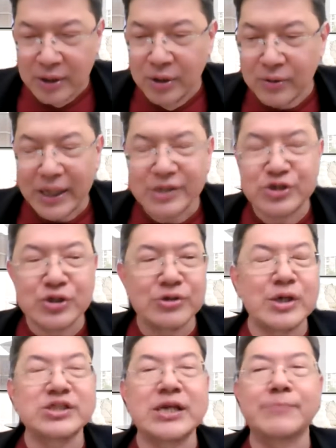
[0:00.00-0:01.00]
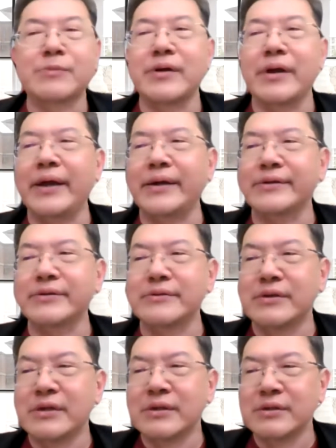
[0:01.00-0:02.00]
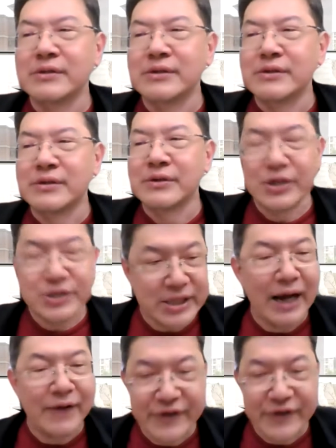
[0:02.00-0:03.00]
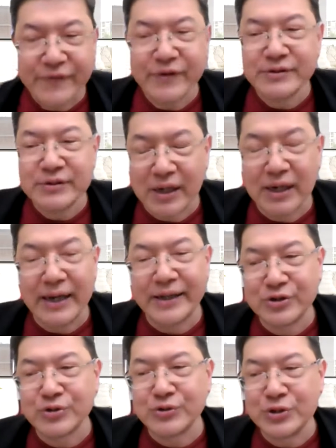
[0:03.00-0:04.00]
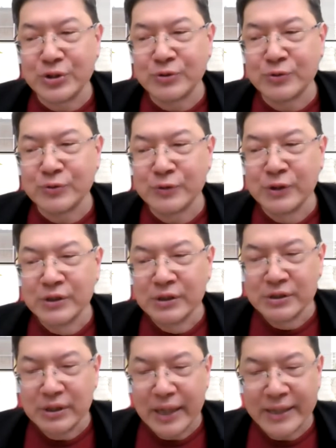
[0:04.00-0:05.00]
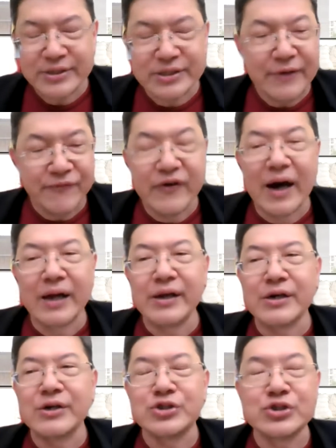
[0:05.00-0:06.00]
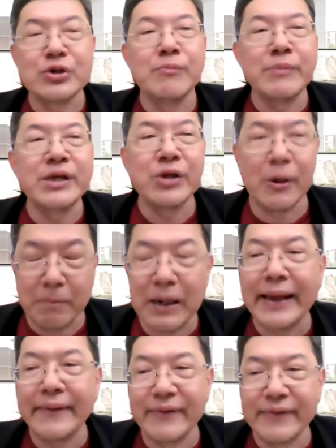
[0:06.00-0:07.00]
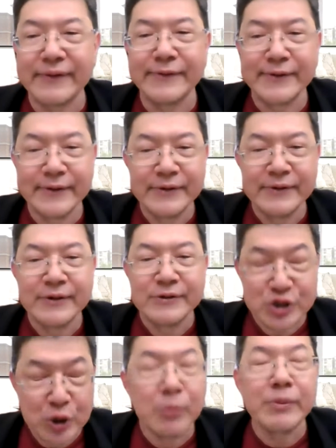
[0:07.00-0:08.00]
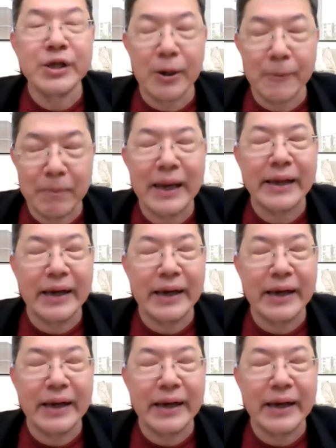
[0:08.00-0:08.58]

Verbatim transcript: Look at Joshua chapter 8. God said, I've given the land to you. And said, Father, show me your plan. Show me your plan.